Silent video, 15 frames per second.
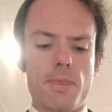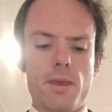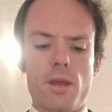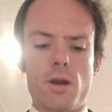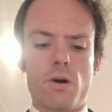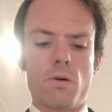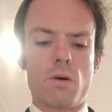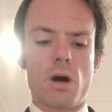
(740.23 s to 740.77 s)

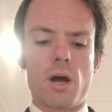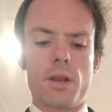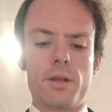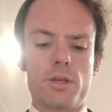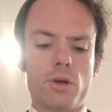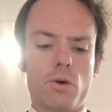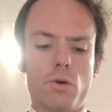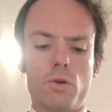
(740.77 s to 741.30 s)

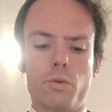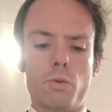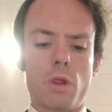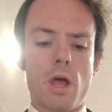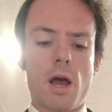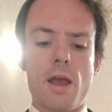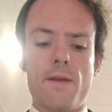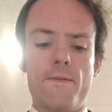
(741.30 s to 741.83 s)
untold
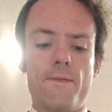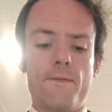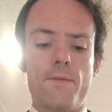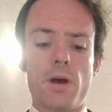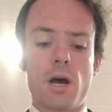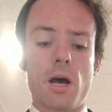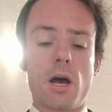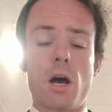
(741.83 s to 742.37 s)

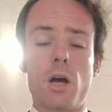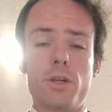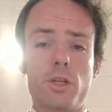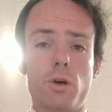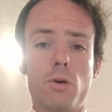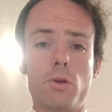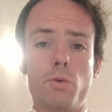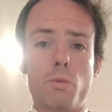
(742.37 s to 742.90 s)

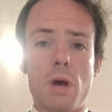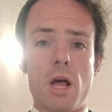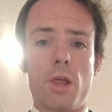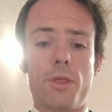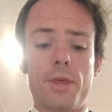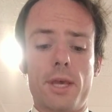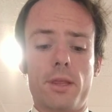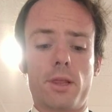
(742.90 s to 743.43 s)

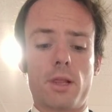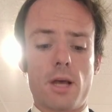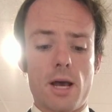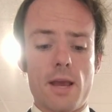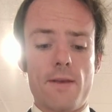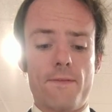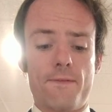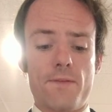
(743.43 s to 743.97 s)
wealth and
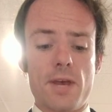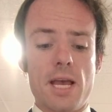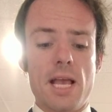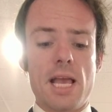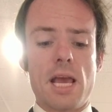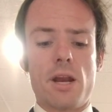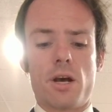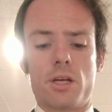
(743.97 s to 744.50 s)
life,
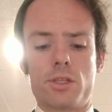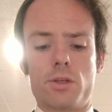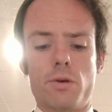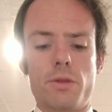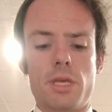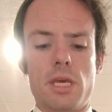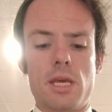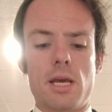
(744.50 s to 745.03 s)
and also
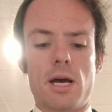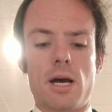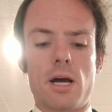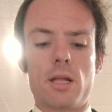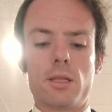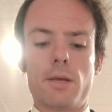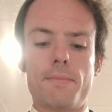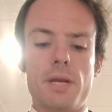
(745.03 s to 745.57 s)
the
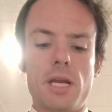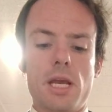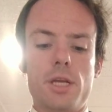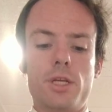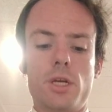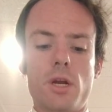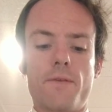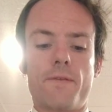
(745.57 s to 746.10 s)

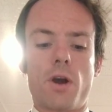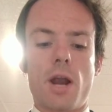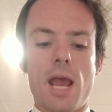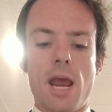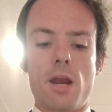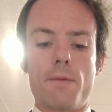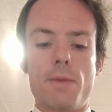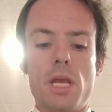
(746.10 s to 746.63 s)
elimination of our
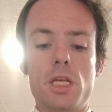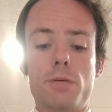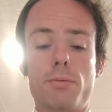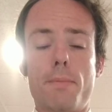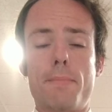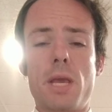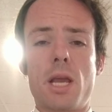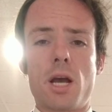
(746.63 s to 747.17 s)
enemies.
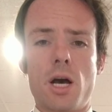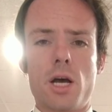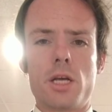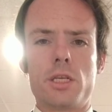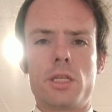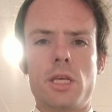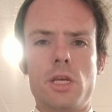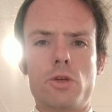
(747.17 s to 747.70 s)
But
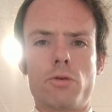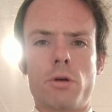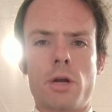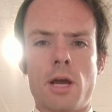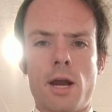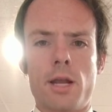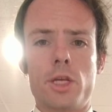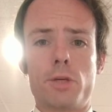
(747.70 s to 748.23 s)
because these were
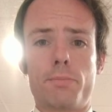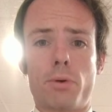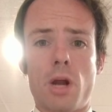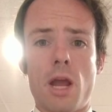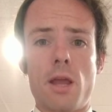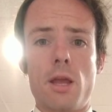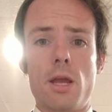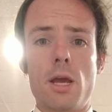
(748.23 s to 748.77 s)
not his
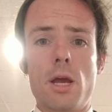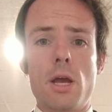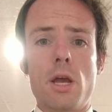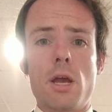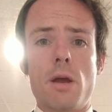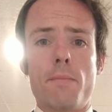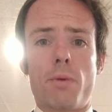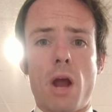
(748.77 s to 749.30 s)

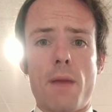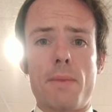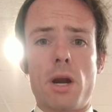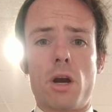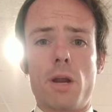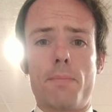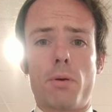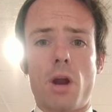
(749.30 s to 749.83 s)

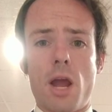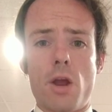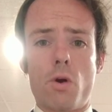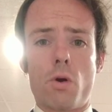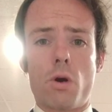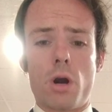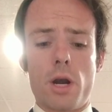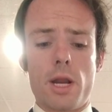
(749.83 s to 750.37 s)
primary
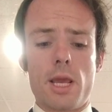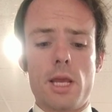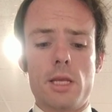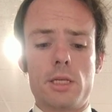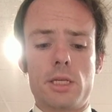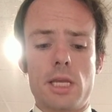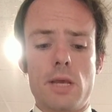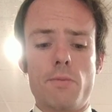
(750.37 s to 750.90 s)

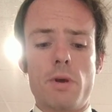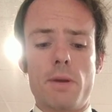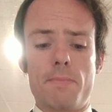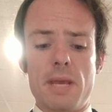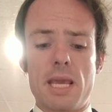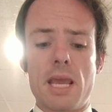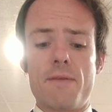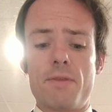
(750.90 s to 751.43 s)
priorities, he would
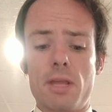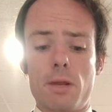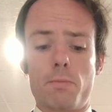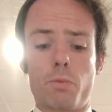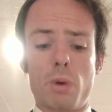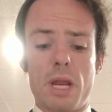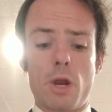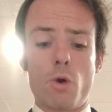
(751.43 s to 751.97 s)
be
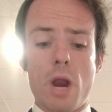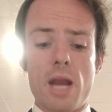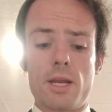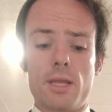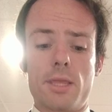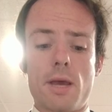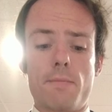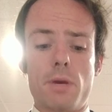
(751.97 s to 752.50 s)

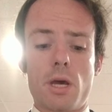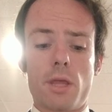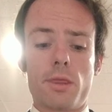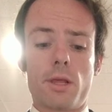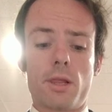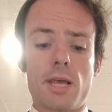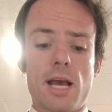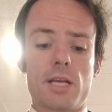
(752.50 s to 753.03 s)
granted them
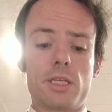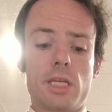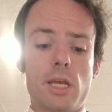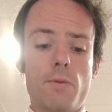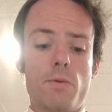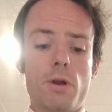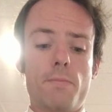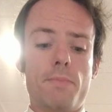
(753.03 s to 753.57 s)
nonetheless. He
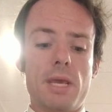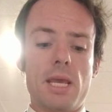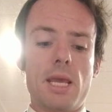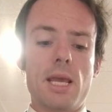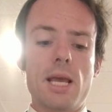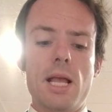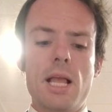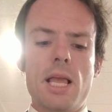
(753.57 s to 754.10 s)
would
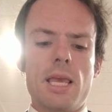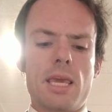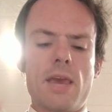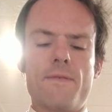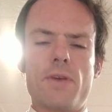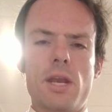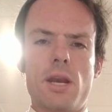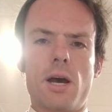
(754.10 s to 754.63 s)
be
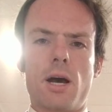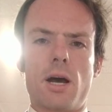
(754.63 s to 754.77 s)
given